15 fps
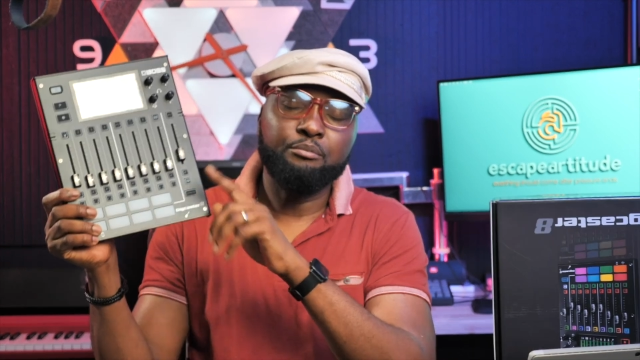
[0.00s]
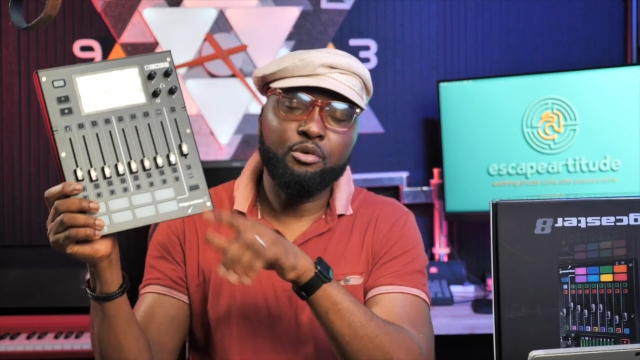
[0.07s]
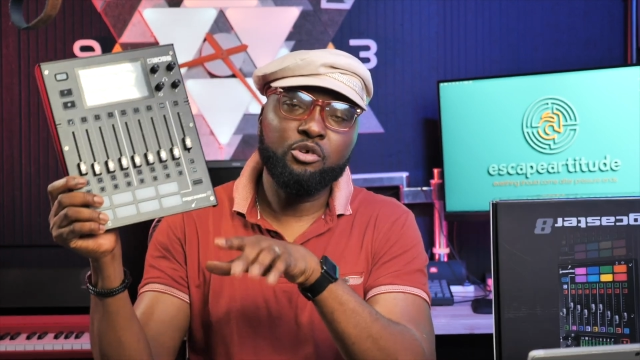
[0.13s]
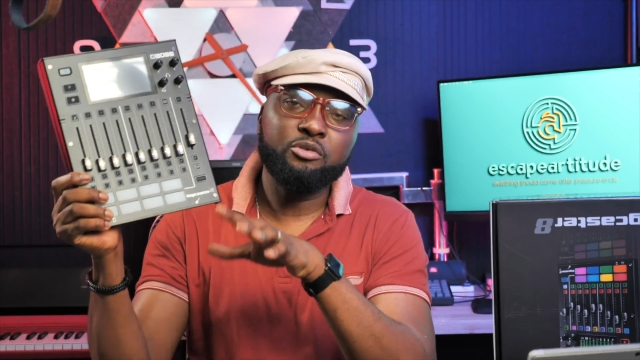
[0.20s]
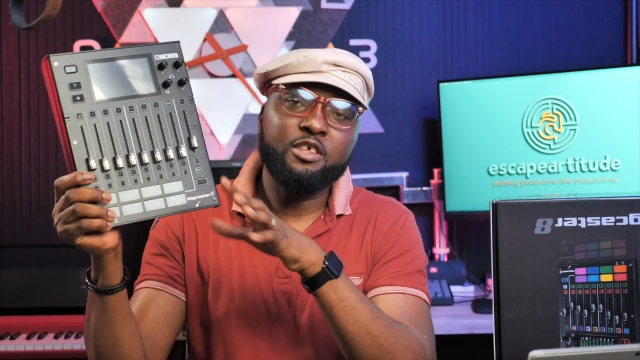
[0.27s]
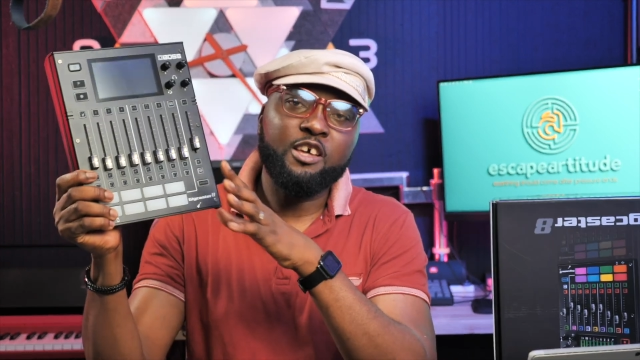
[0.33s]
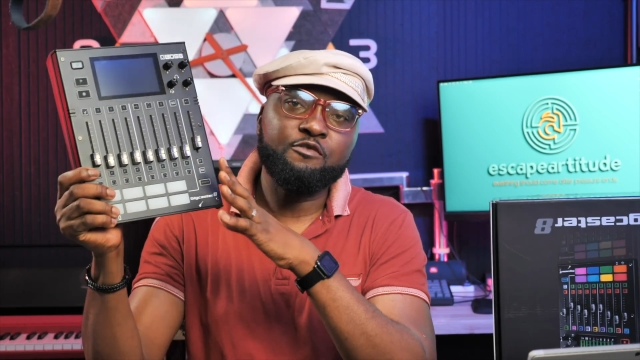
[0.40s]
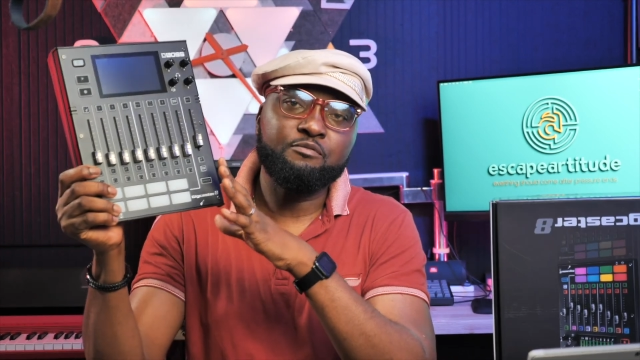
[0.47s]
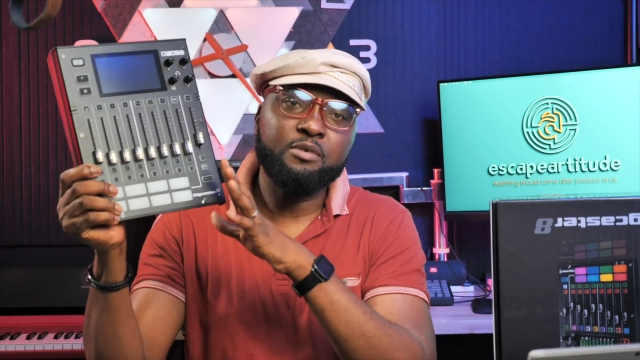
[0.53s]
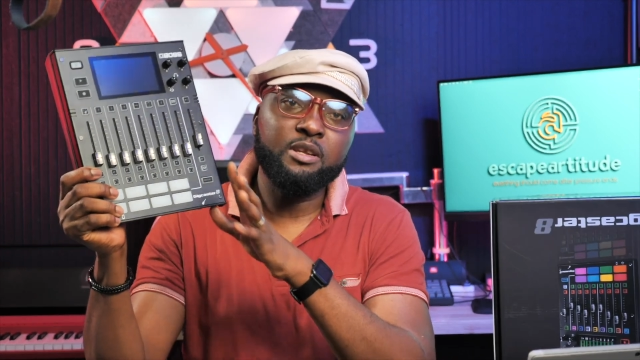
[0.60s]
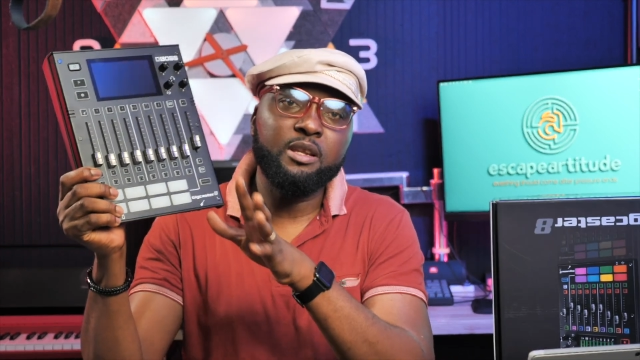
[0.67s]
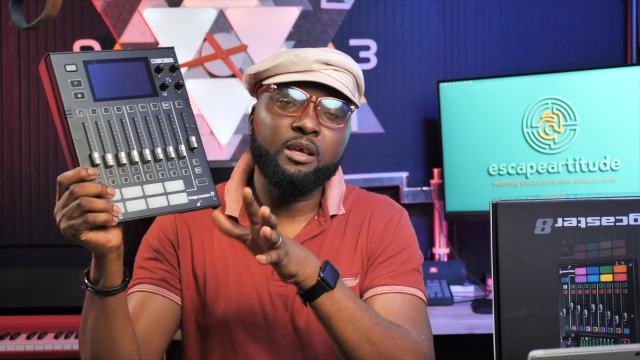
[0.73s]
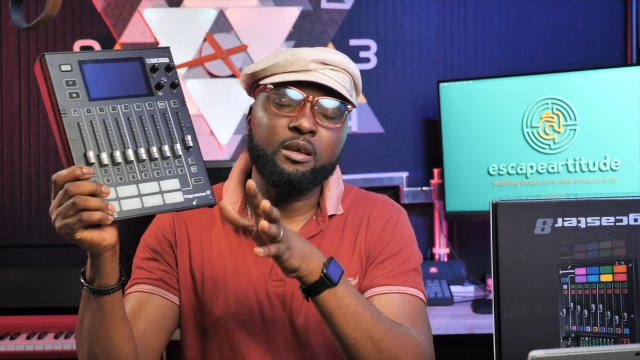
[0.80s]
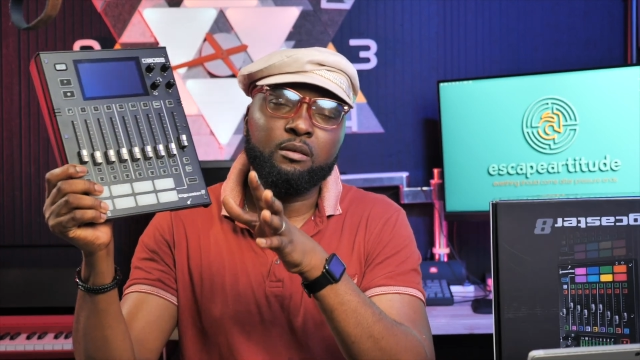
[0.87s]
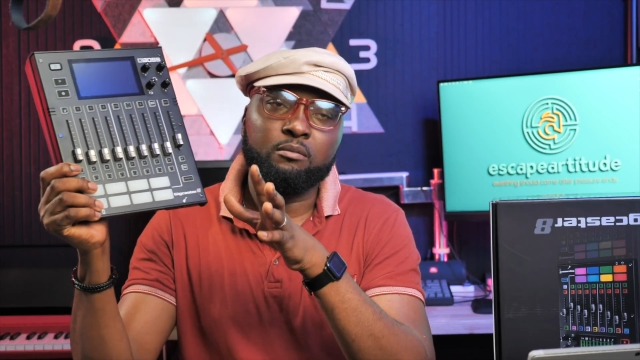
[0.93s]
Both has
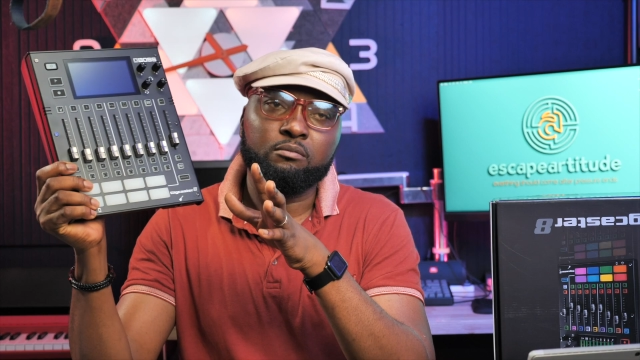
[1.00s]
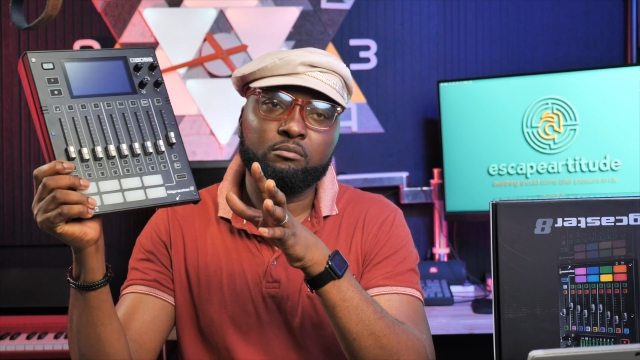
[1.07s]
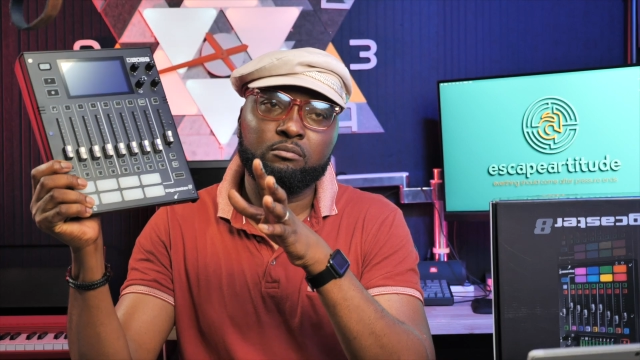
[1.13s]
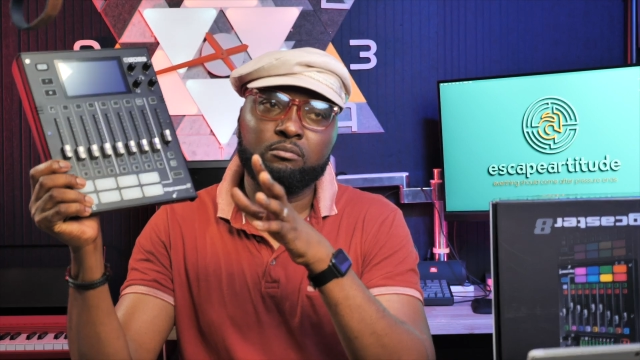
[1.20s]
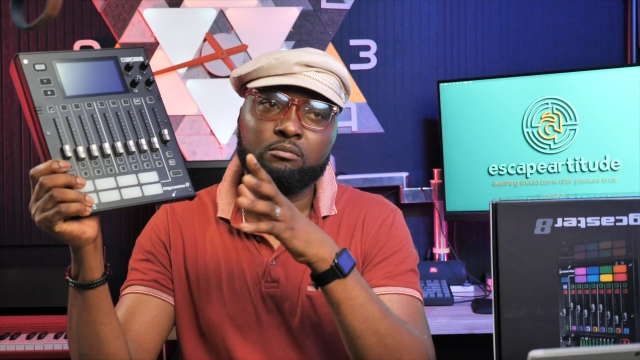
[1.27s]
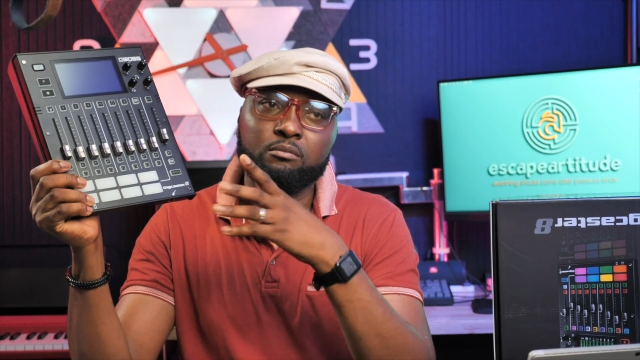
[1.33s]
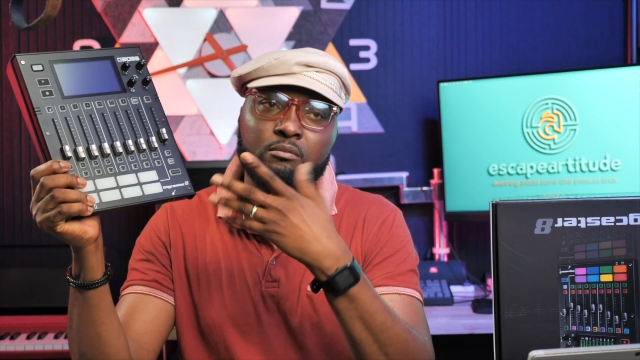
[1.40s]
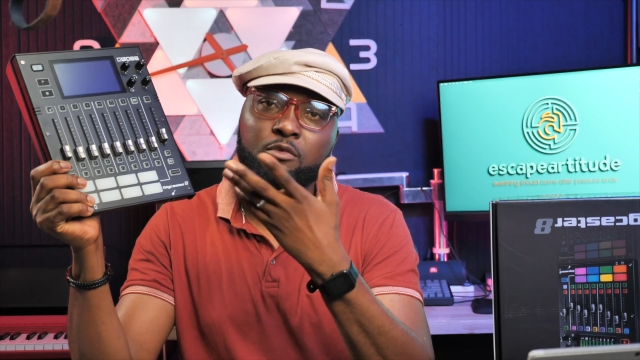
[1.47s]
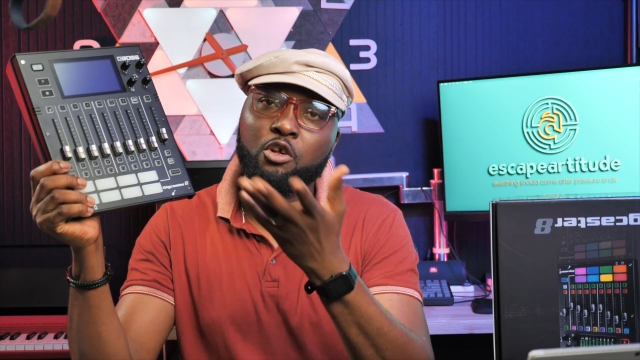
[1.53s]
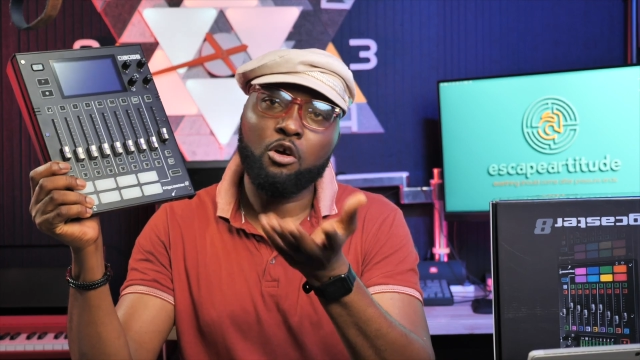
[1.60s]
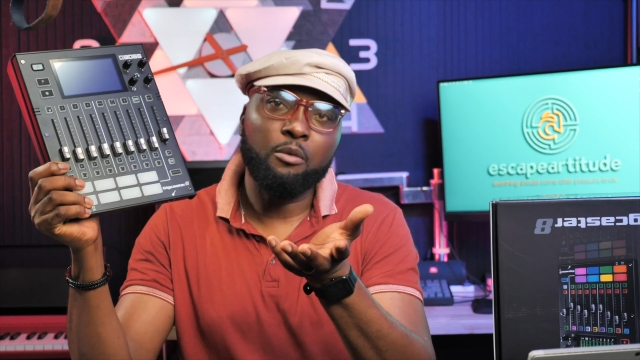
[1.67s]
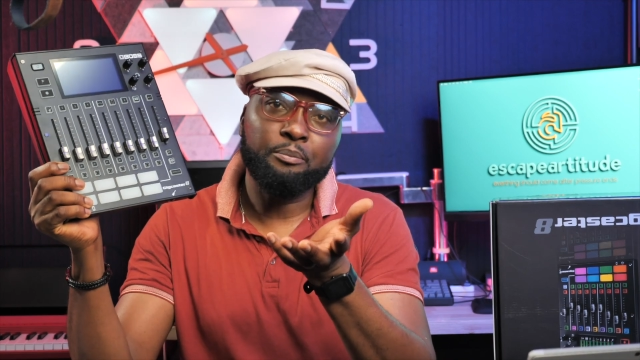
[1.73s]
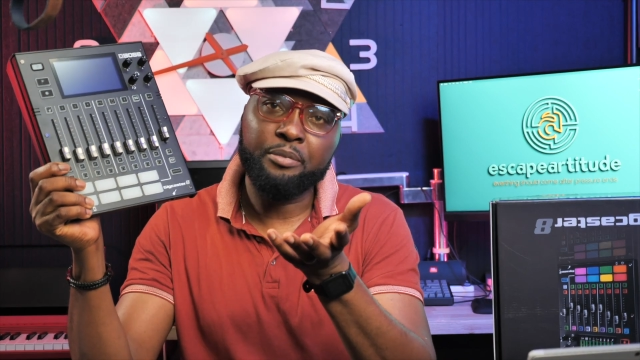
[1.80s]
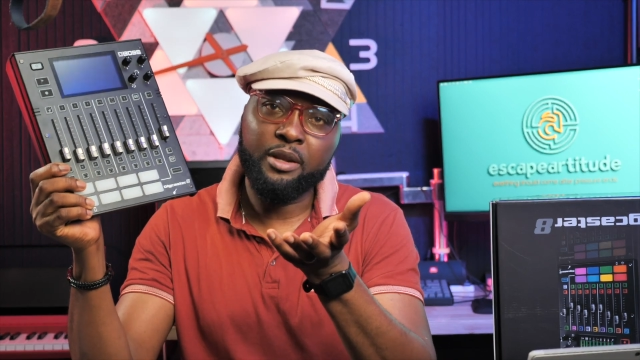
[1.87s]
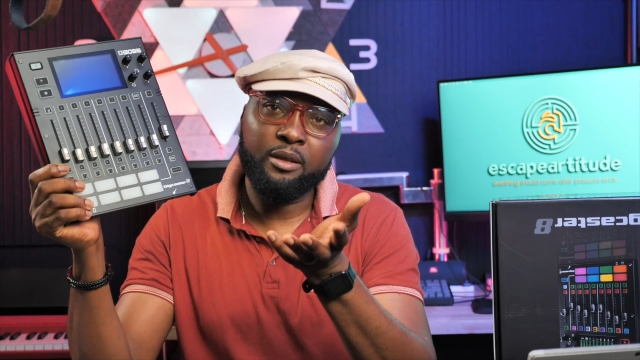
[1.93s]
been a
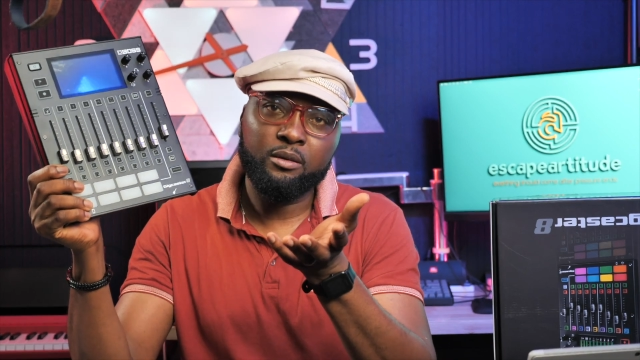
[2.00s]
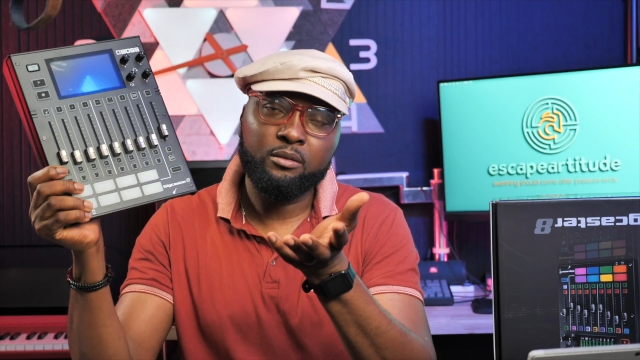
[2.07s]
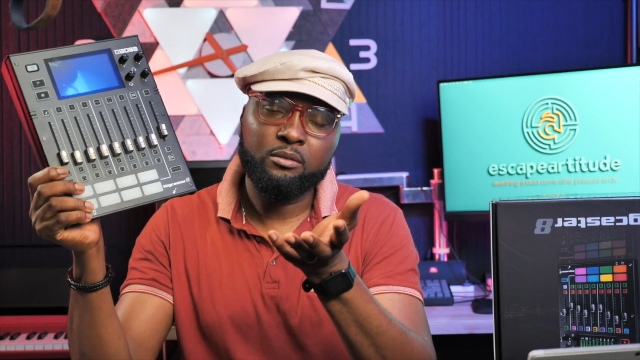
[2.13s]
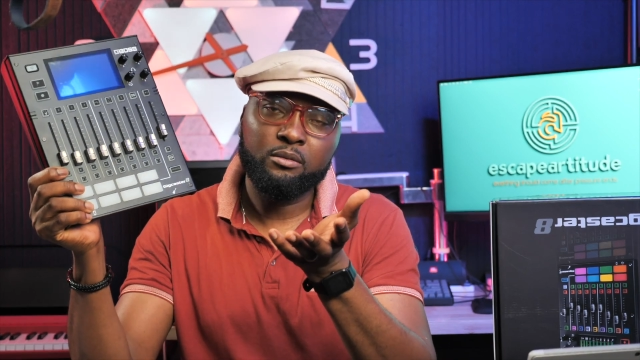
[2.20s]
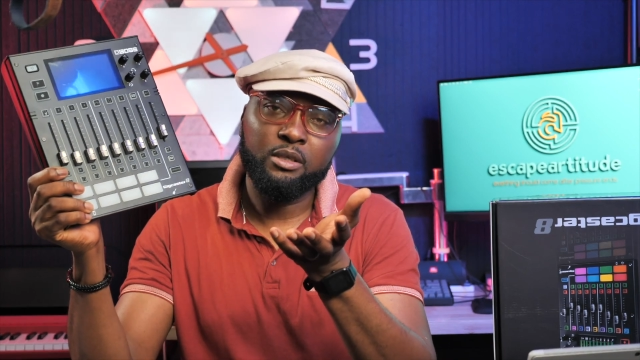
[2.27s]
company